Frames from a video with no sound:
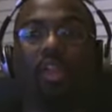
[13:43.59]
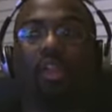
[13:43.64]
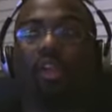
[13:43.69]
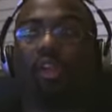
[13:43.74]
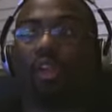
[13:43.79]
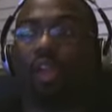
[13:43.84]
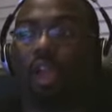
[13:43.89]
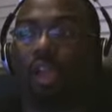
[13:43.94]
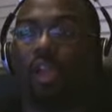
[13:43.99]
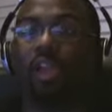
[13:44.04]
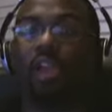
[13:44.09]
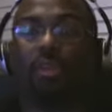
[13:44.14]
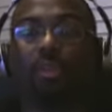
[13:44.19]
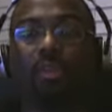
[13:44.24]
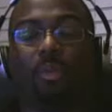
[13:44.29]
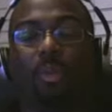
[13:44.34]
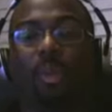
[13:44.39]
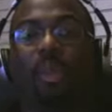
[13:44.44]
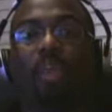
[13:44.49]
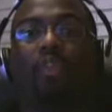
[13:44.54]
They are not going to
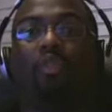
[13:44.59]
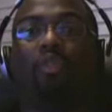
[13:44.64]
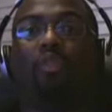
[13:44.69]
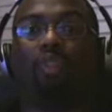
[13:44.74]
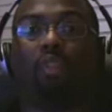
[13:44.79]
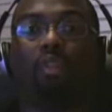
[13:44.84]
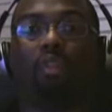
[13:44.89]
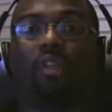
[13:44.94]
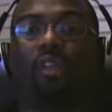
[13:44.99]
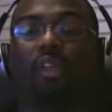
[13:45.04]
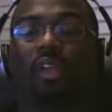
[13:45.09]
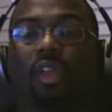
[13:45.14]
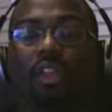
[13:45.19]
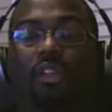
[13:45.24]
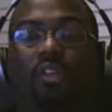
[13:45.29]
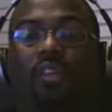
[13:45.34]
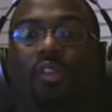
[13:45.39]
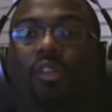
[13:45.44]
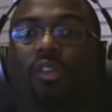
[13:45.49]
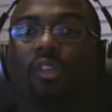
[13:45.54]
put Matt Hughes out there
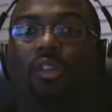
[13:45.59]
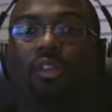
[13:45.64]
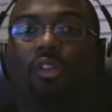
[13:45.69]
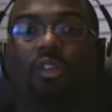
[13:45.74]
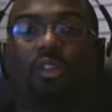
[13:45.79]
against,